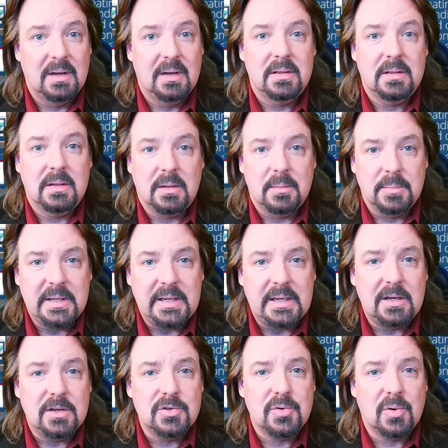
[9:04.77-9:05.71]
the complete
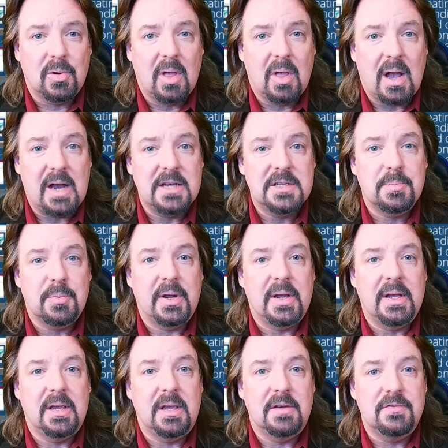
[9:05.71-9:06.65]
control
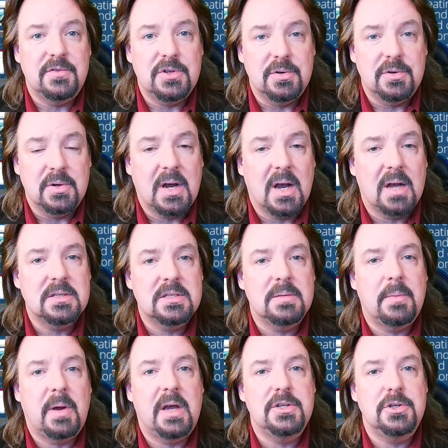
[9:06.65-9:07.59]
iSpring gives you to
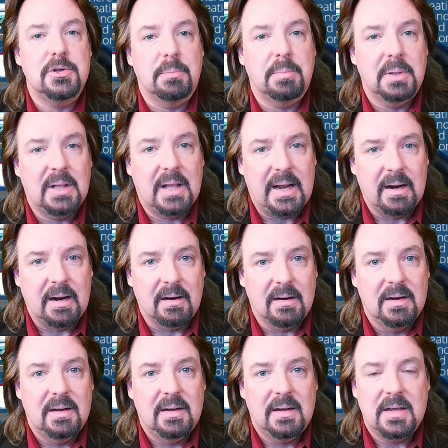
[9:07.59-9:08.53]
customize your player
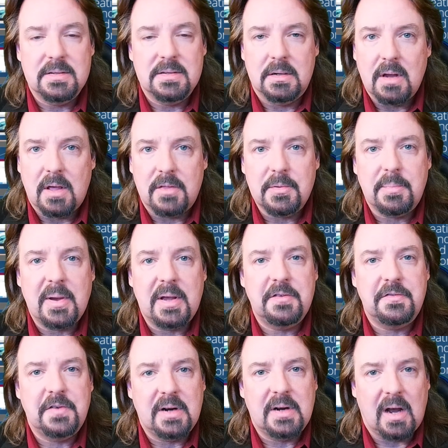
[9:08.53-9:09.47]
is another
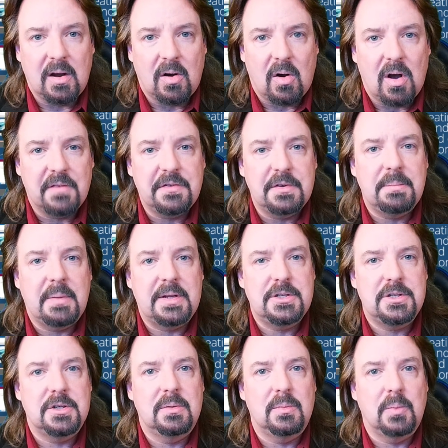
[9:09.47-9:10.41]
benefit I often
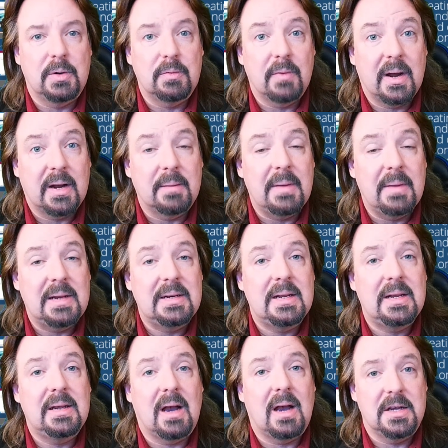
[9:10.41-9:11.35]
mention when
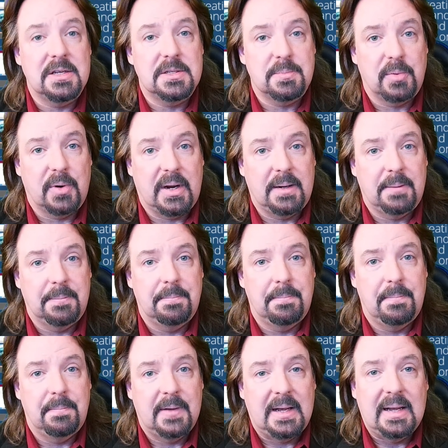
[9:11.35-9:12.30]
recommending iSpring.
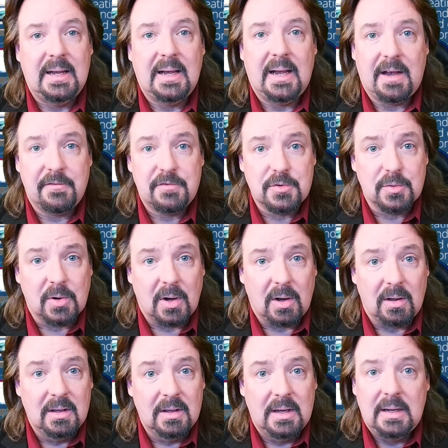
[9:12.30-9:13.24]
After
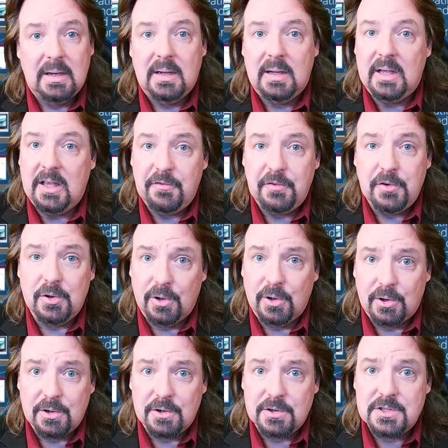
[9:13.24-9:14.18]
all, if your
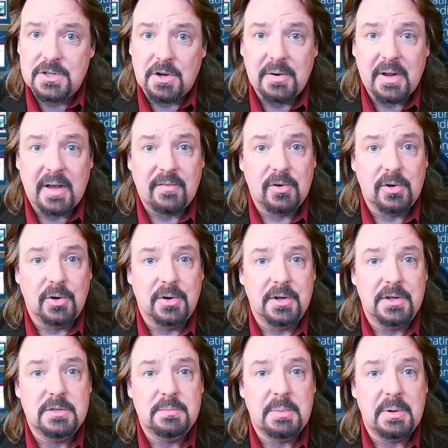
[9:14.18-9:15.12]
learners don't have a good
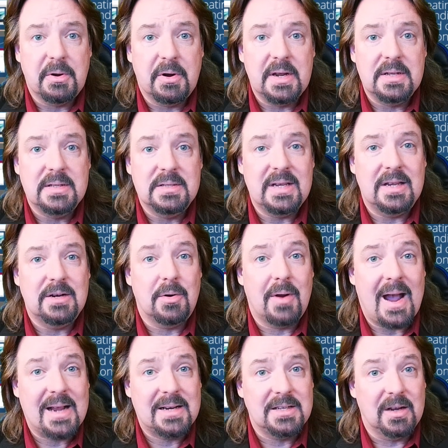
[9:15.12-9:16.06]
experience
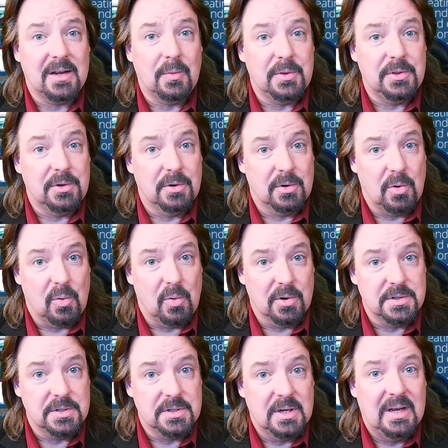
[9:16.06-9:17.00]
interacting with your
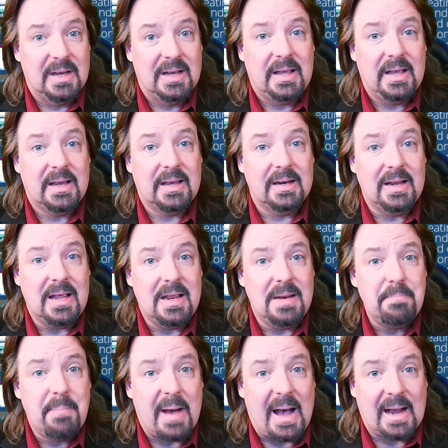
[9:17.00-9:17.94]
course, it can
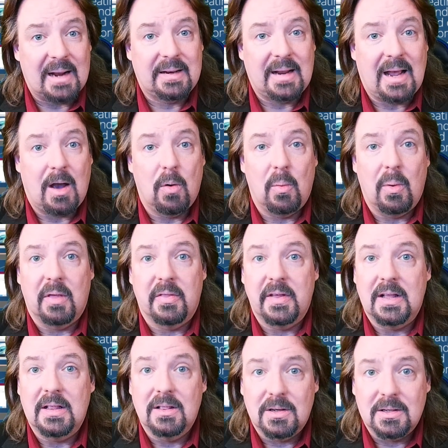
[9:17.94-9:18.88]
impact how well
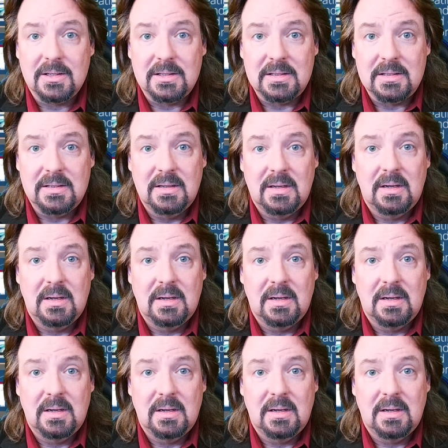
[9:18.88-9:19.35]
they learn.